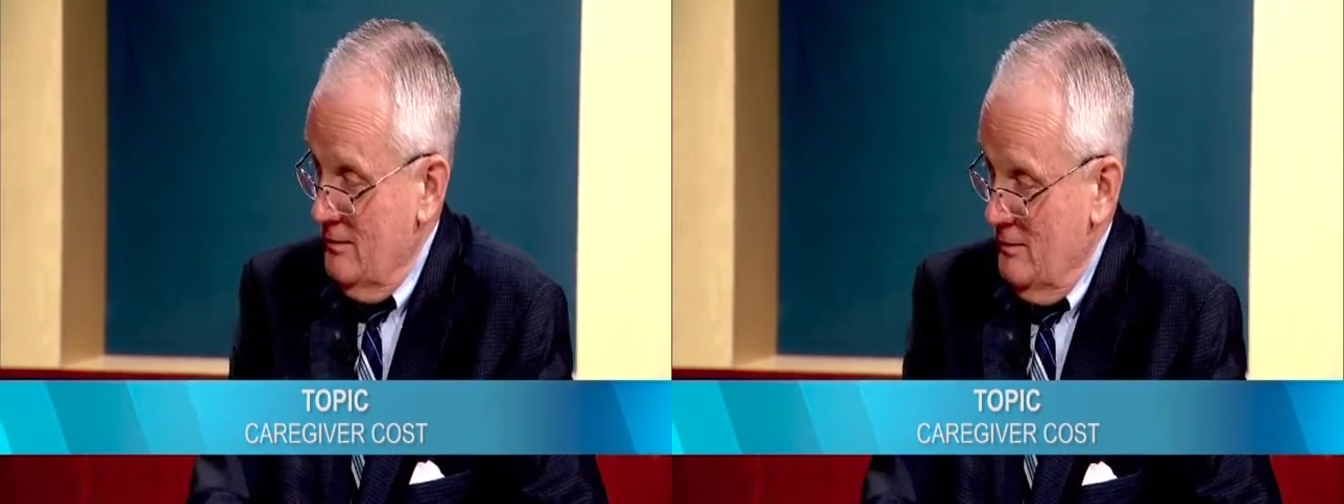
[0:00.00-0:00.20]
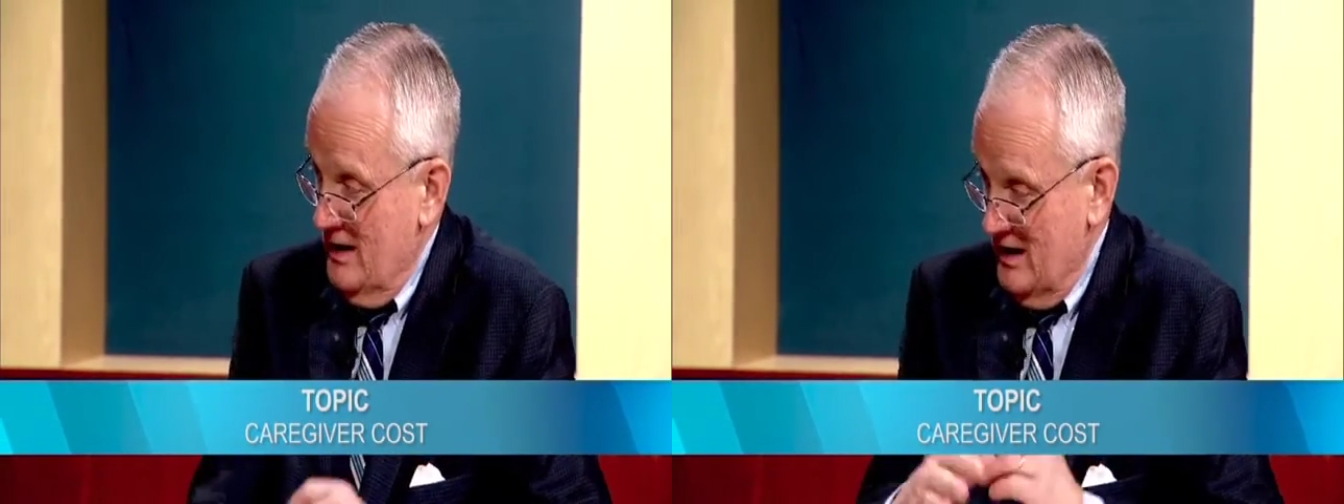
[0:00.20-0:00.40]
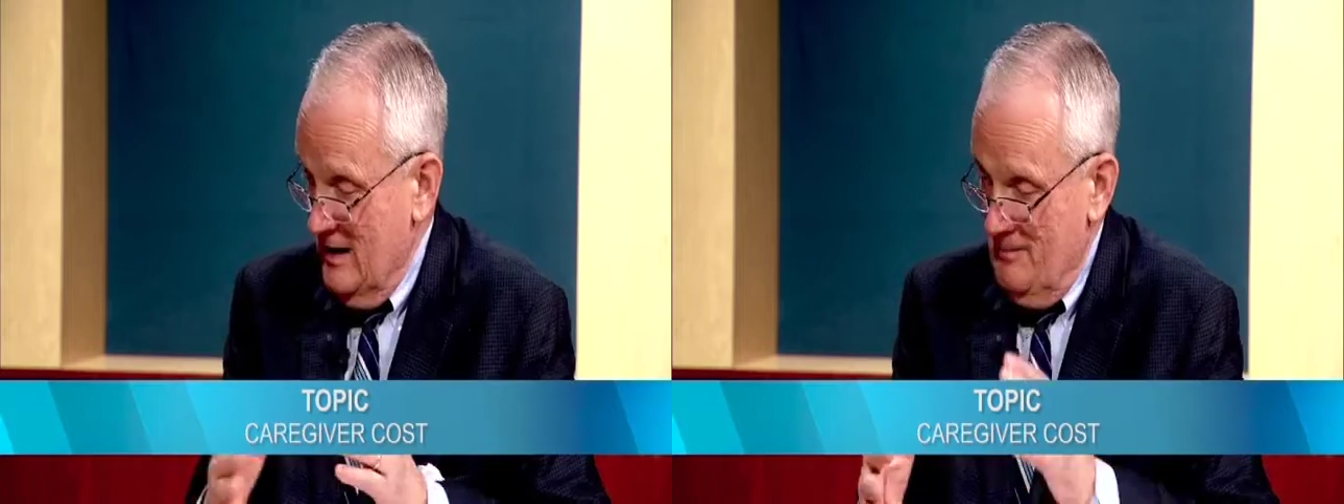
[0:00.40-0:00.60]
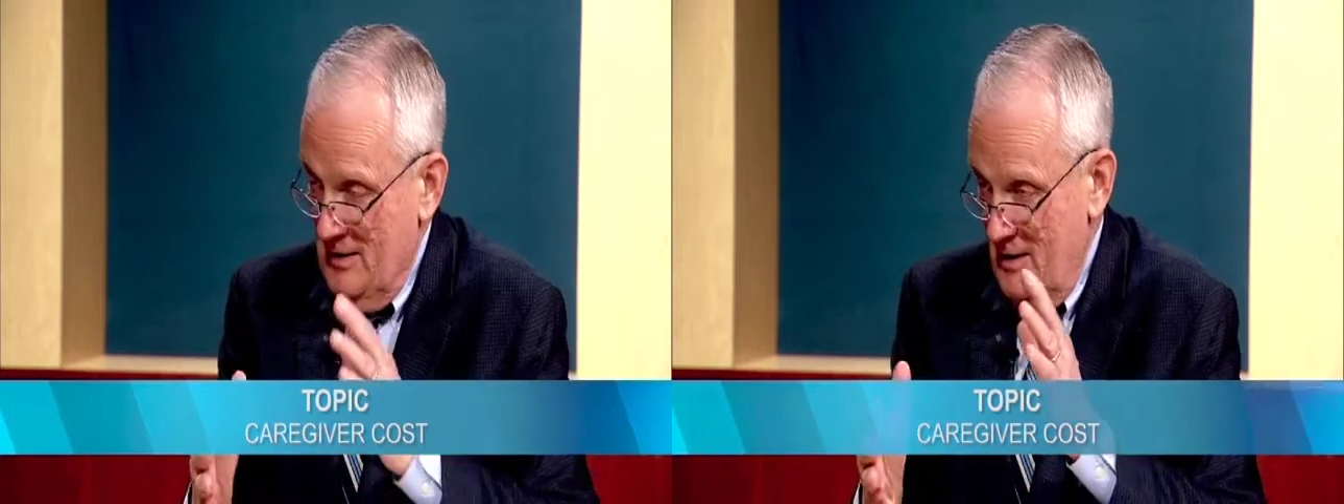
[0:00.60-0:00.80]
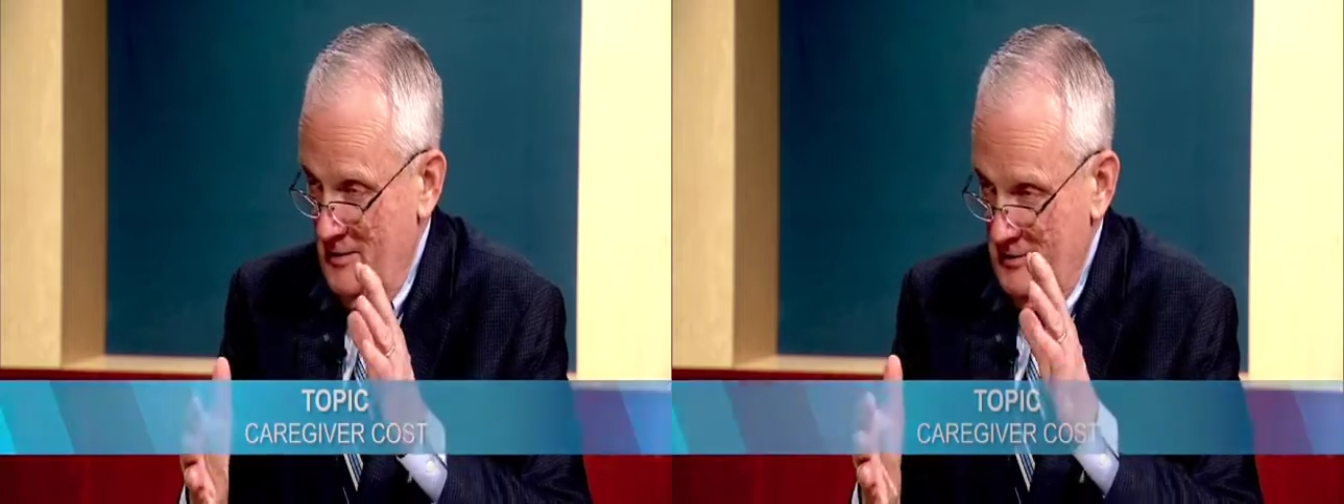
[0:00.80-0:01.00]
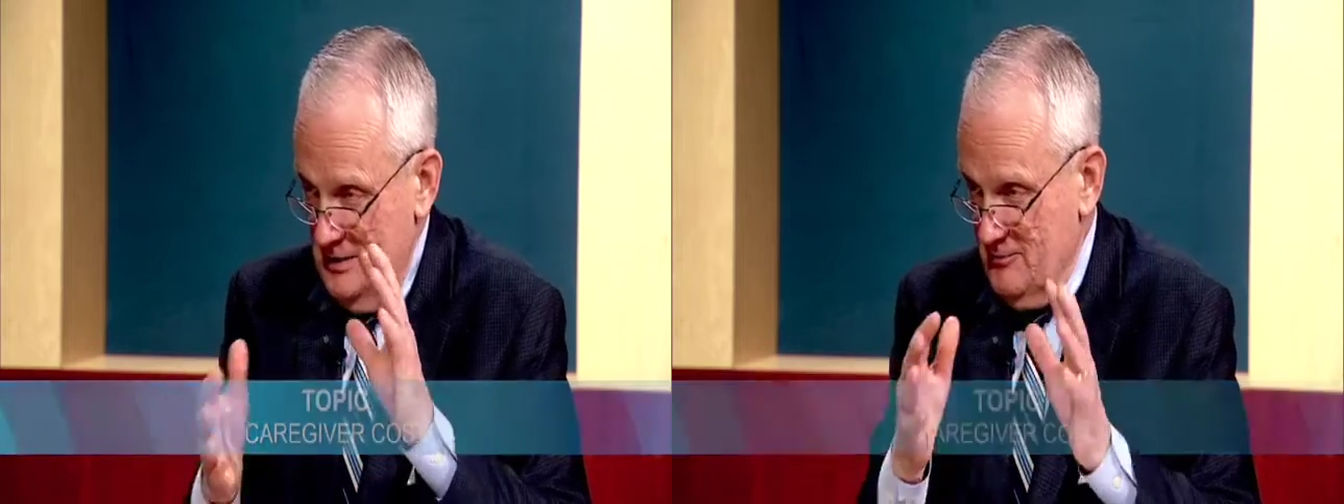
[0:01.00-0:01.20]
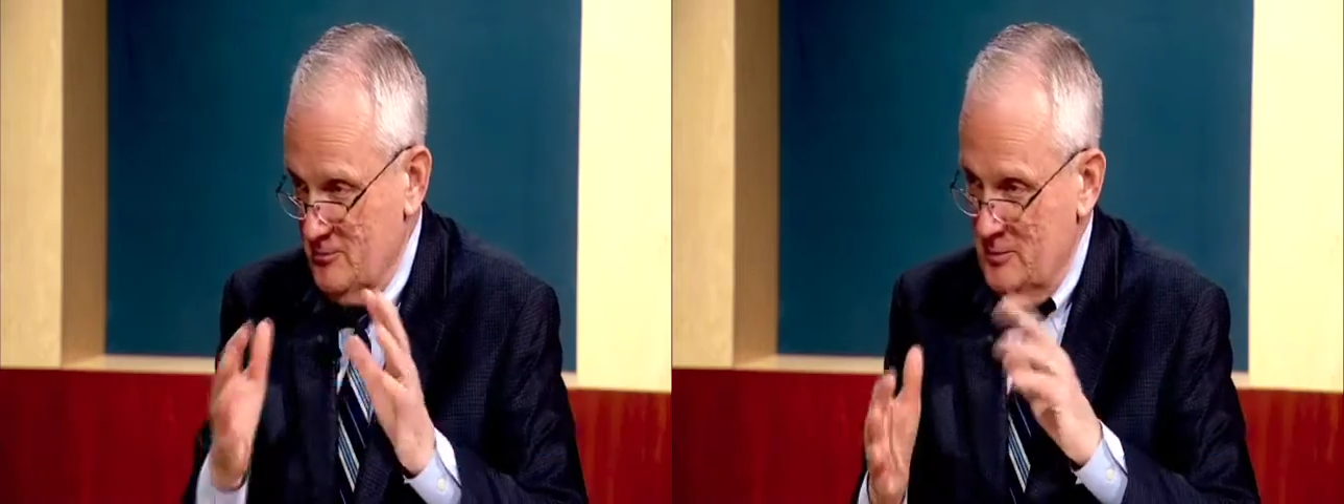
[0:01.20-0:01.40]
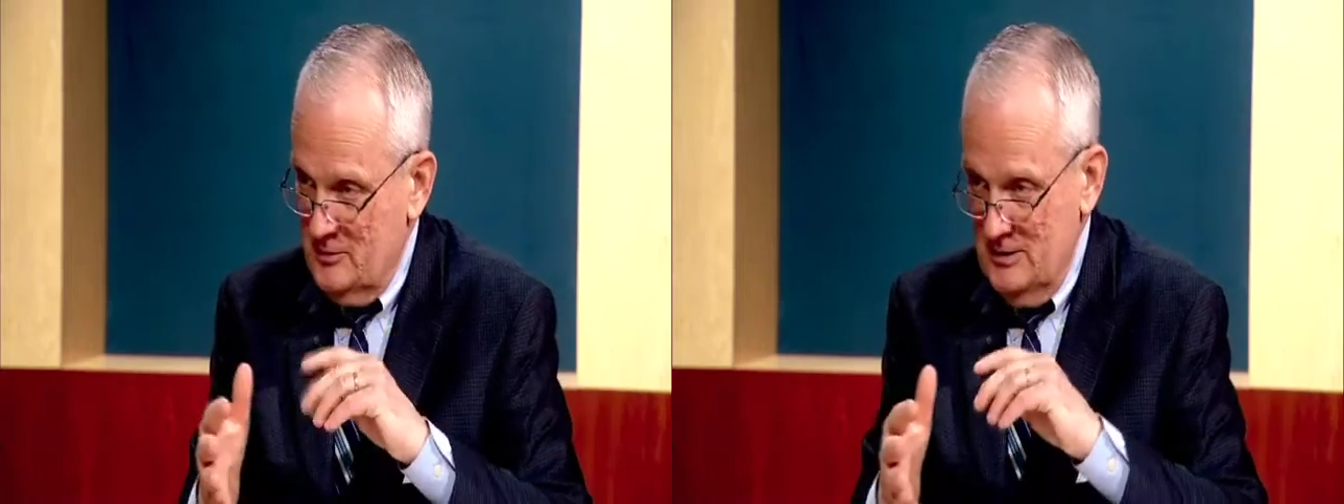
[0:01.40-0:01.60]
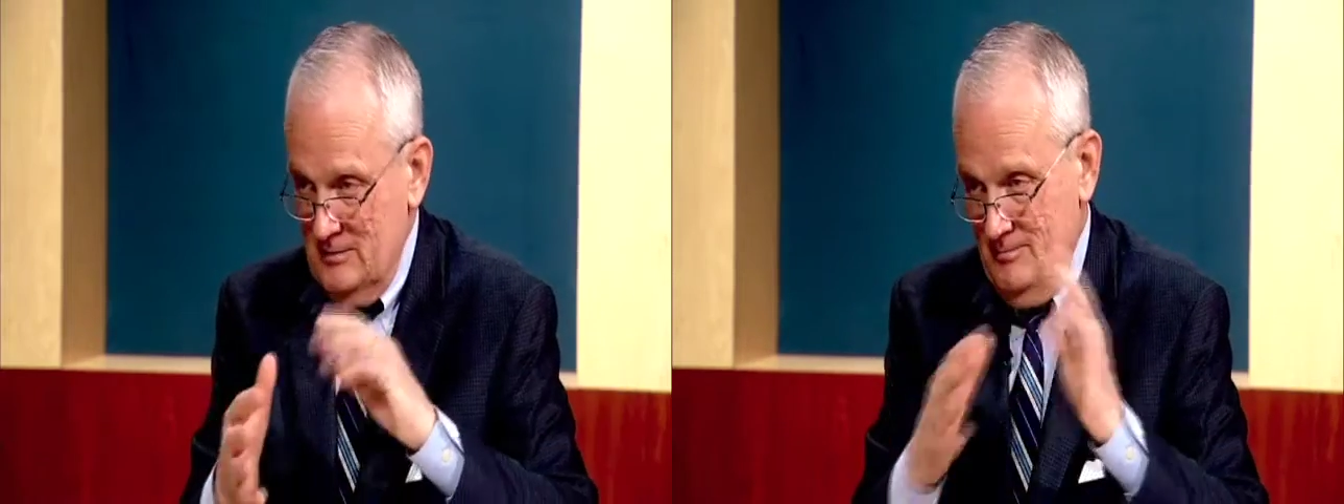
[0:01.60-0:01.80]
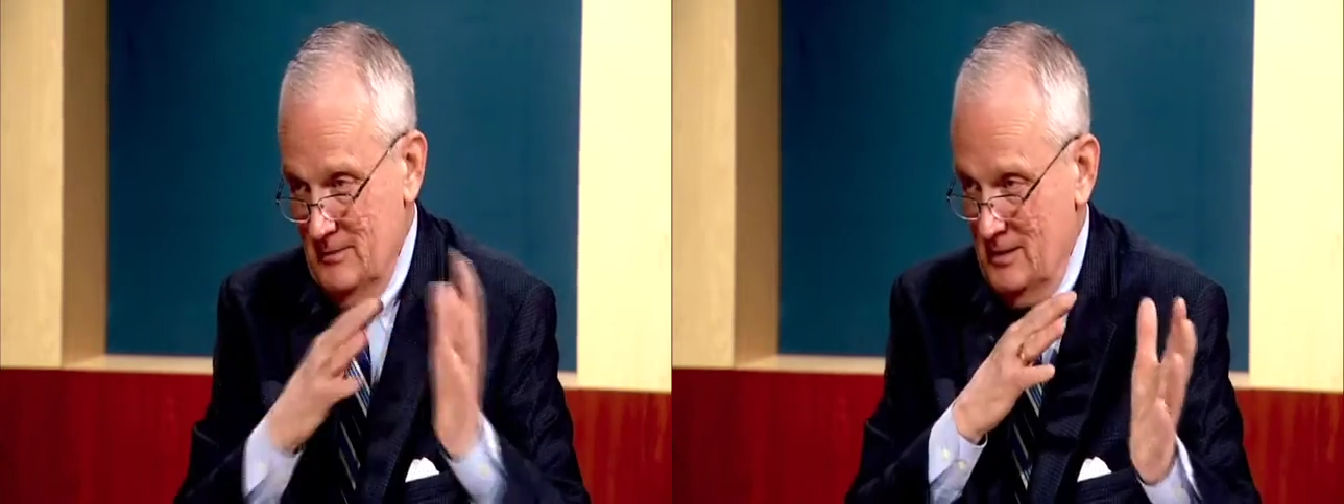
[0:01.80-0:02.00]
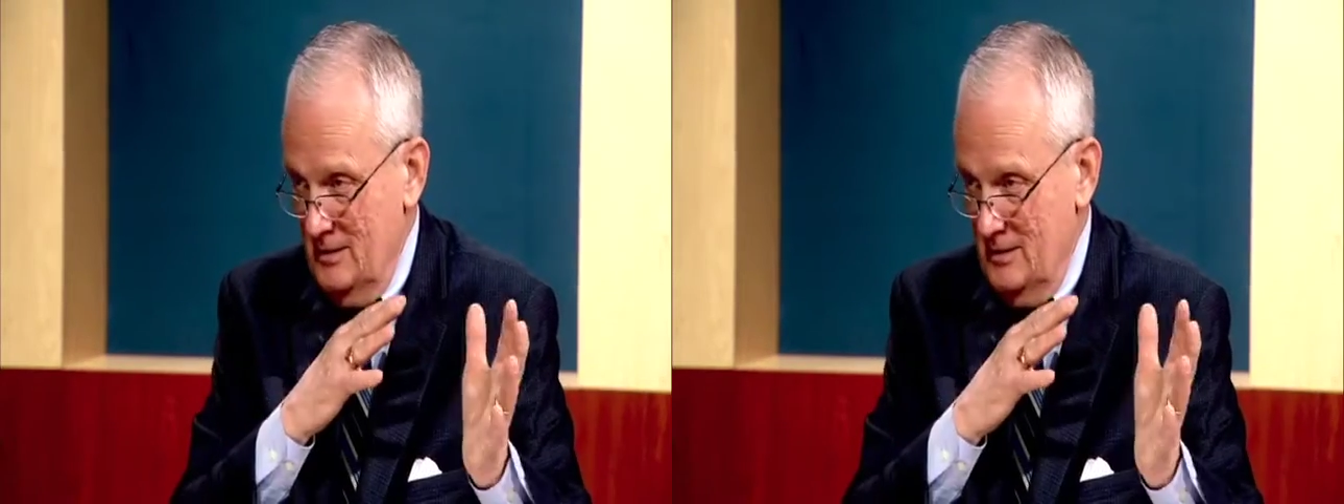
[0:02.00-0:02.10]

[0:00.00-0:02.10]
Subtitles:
I mean, again, the difference between